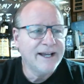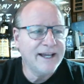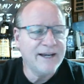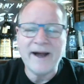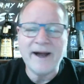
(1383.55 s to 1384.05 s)

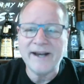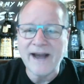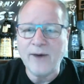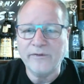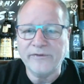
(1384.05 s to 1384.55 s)
In about an
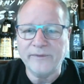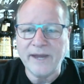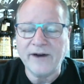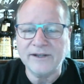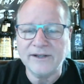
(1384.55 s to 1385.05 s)
hour from
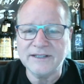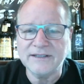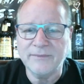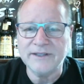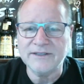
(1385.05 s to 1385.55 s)
there, I
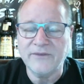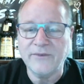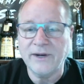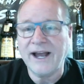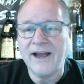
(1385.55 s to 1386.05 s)
said to
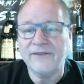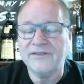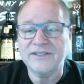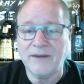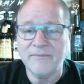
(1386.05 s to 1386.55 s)
myself, well, I got to have
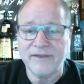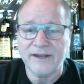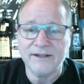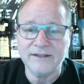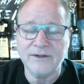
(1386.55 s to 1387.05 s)

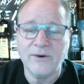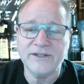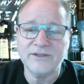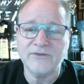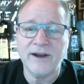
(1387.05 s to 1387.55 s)
something. So
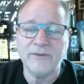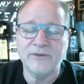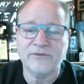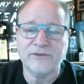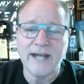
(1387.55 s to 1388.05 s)
I
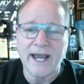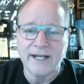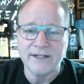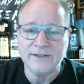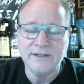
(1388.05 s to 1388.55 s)
scrambled 3
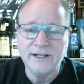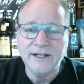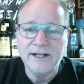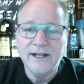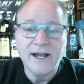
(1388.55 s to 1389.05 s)
eggs.
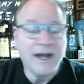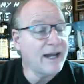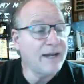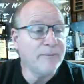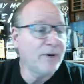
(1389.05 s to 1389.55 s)

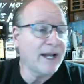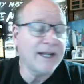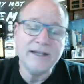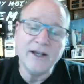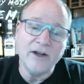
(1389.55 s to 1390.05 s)
I didn't put
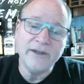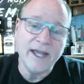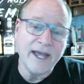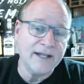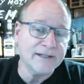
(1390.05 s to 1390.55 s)
anything on
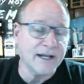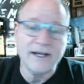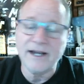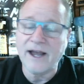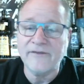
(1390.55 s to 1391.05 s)
the eggs. I
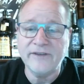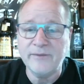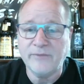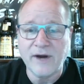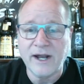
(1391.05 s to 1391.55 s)
didn't have
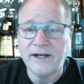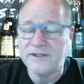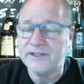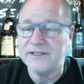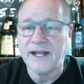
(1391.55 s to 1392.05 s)
any bread.
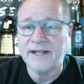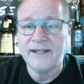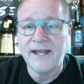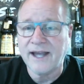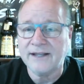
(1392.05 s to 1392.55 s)
I just ate
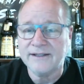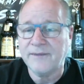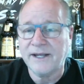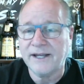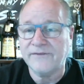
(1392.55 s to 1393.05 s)
the eggs. And
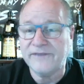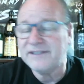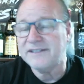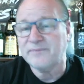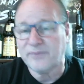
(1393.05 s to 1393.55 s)
I'm like, if
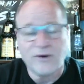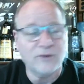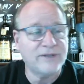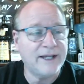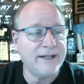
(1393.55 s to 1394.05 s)
this is
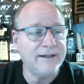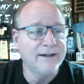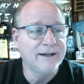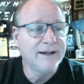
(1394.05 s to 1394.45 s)
protein,